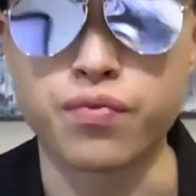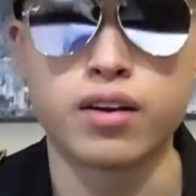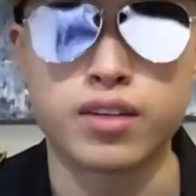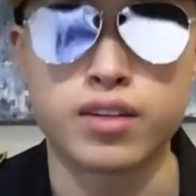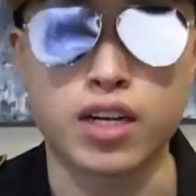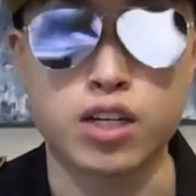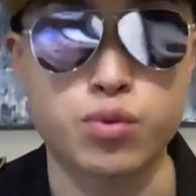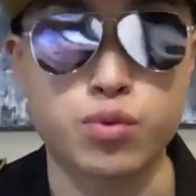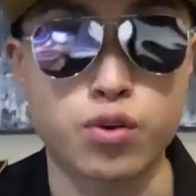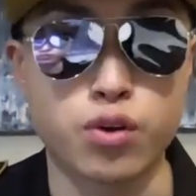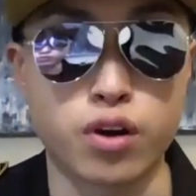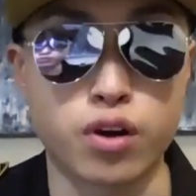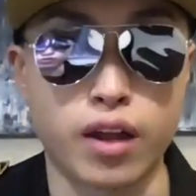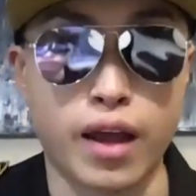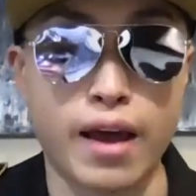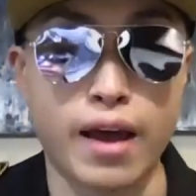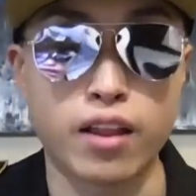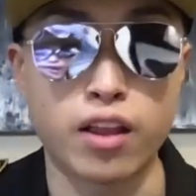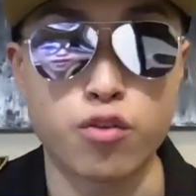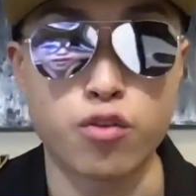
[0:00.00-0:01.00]
Next, we go to
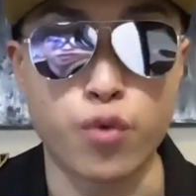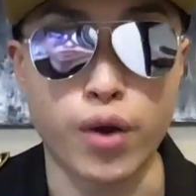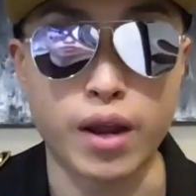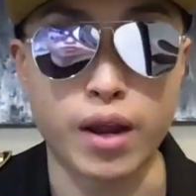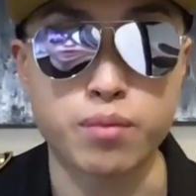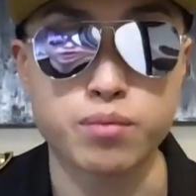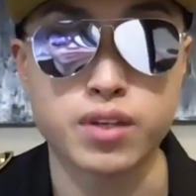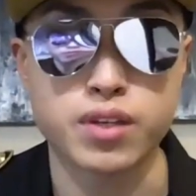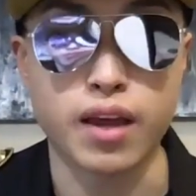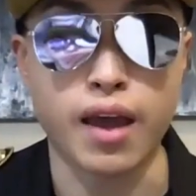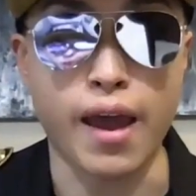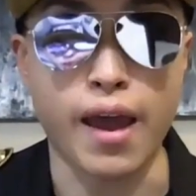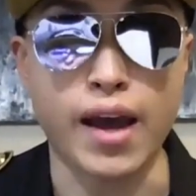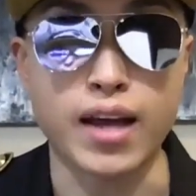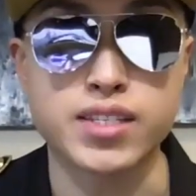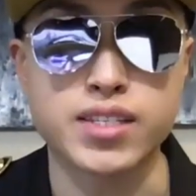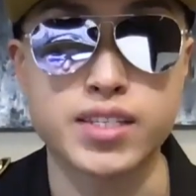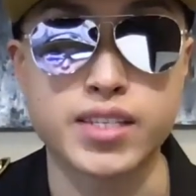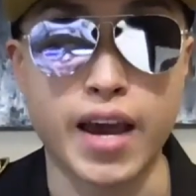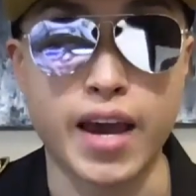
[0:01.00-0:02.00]
LA Rams at
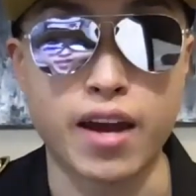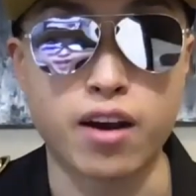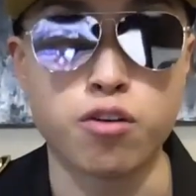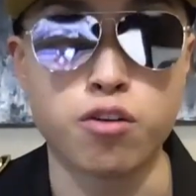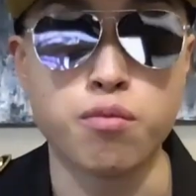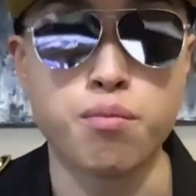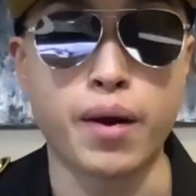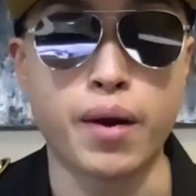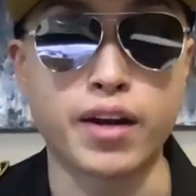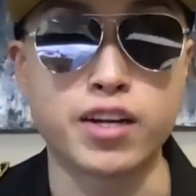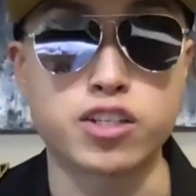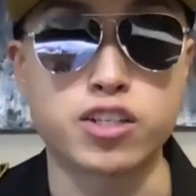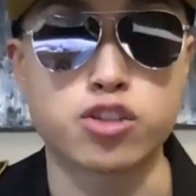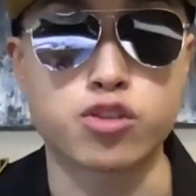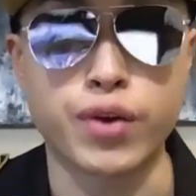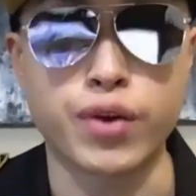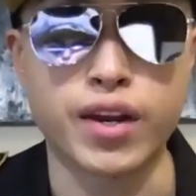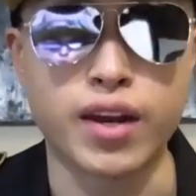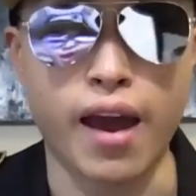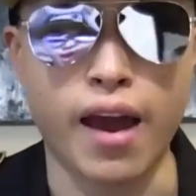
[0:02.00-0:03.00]
Seattle minus
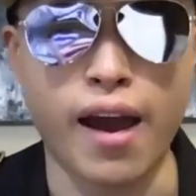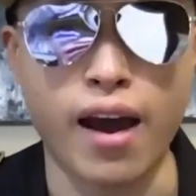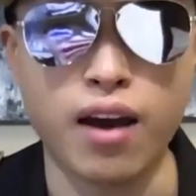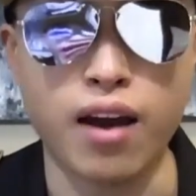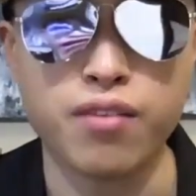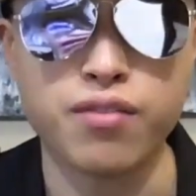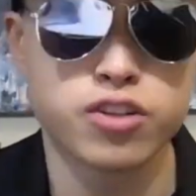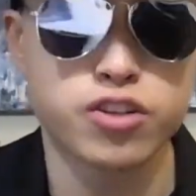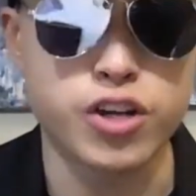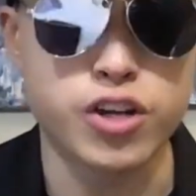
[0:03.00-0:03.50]
three and a half.